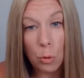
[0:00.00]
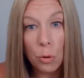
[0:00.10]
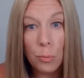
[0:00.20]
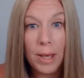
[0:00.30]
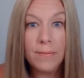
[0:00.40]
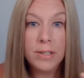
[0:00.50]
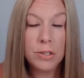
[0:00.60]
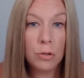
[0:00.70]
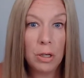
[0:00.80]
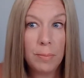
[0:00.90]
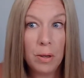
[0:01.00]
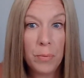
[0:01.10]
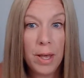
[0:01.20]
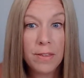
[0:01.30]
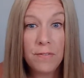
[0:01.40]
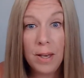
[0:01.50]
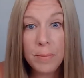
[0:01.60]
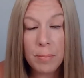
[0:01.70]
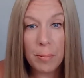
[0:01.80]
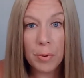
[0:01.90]
Or we have a disagreement with a
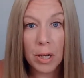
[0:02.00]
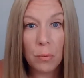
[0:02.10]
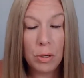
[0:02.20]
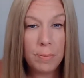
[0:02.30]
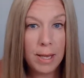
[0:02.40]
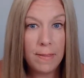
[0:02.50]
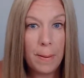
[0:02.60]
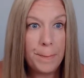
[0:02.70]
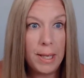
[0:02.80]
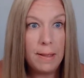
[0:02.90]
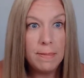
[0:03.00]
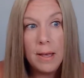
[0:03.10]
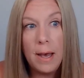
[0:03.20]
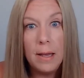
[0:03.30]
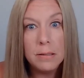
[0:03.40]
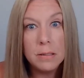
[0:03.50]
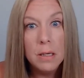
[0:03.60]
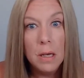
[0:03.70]
family member, and we make that mean that